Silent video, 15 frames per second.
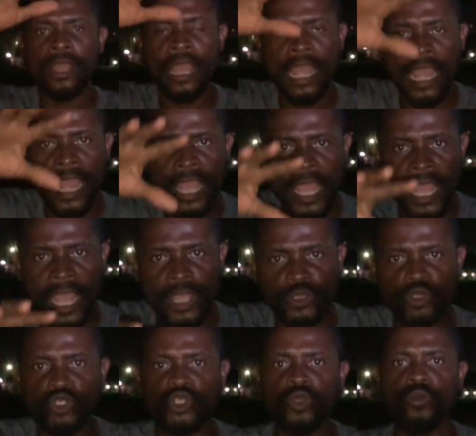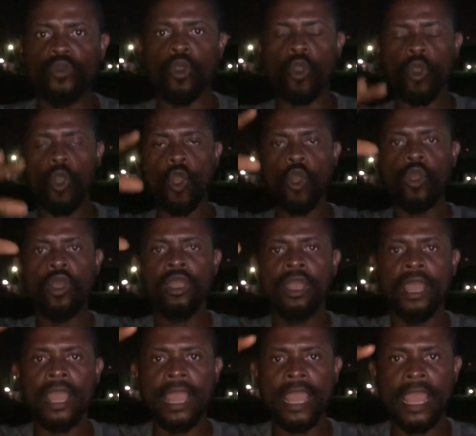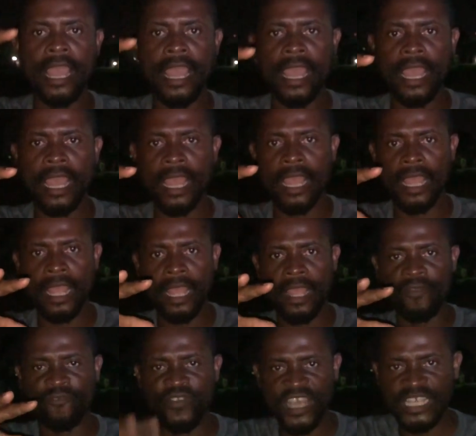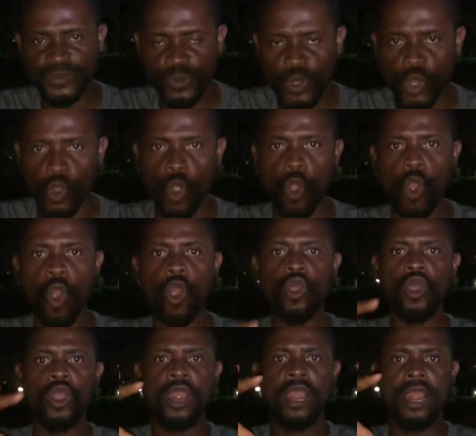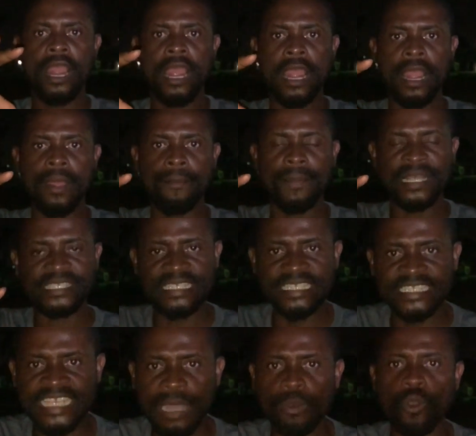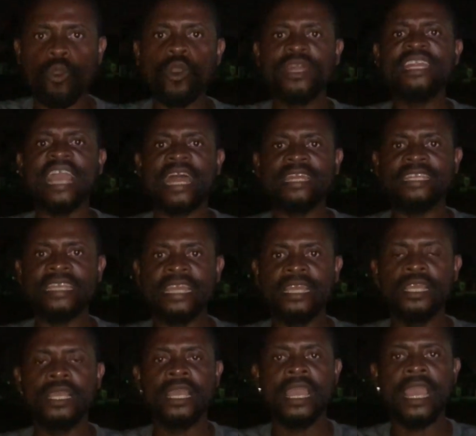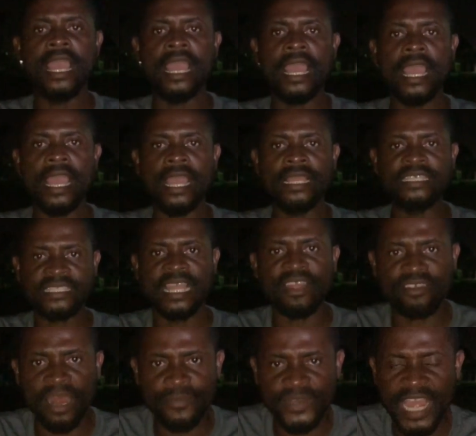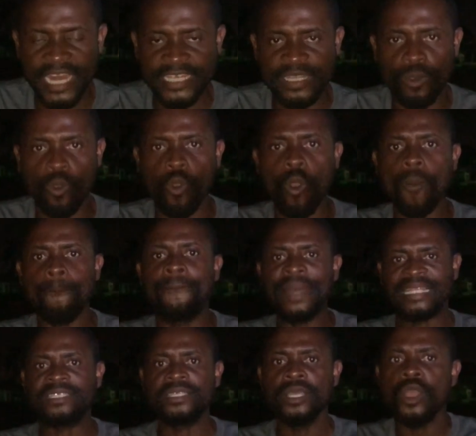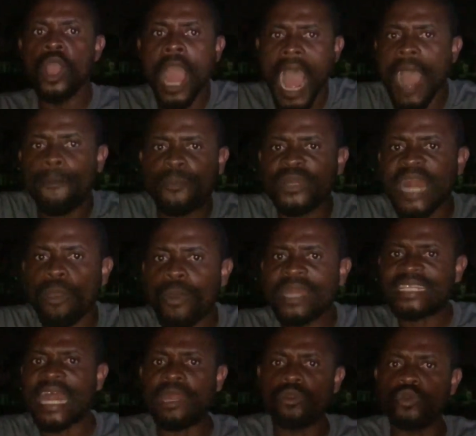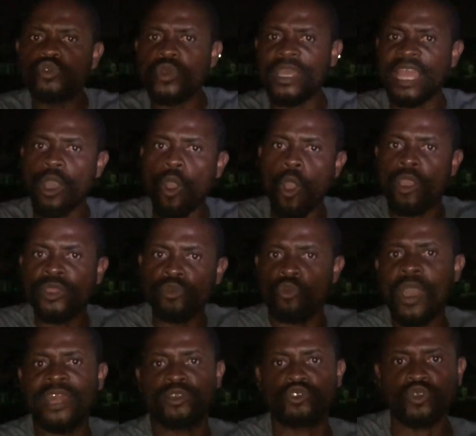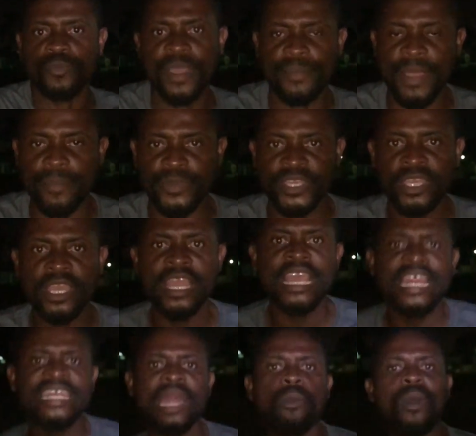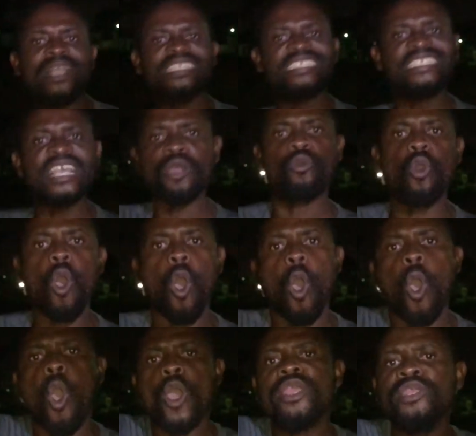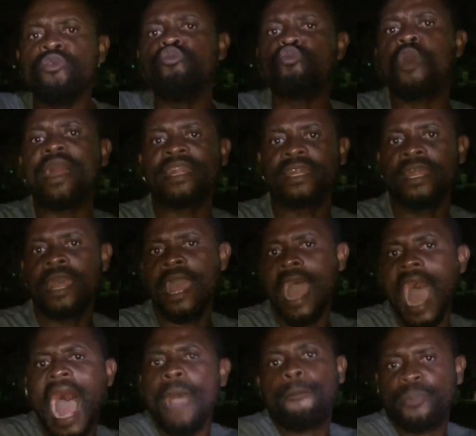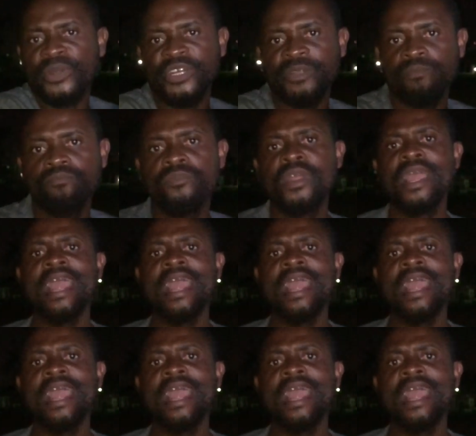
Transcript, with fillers: eh YouTube wo eh Facebook wo eh Messenger wo ni ade Uh, Instagram ni idea or but app na wa download we all in one so baby na wa share ko all in one app nim